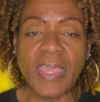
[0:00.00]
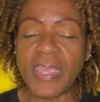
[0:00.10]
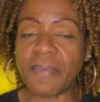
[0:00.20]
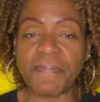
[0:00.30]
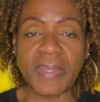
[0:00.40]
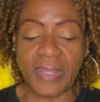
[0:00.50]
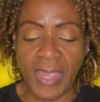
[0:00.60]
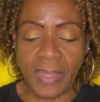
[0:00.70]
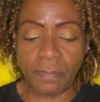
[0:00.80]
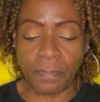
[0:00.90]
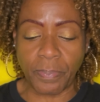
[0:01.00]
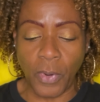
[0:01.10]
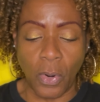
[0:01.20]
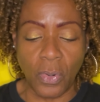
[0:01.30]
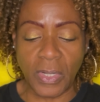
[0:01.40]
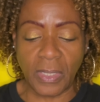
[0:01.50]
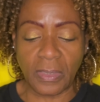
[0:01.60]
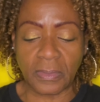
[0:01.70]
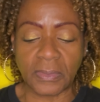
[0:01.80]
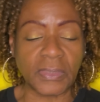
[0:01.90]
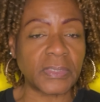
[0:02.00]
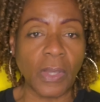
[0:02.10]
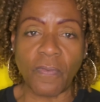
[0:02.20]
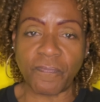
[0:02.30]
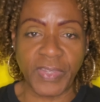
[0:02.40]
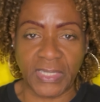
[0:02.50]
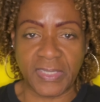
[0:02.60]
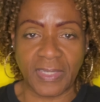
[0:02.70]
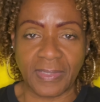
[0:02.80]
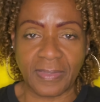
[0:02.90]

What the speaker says: if it ain't broke, don't fix it.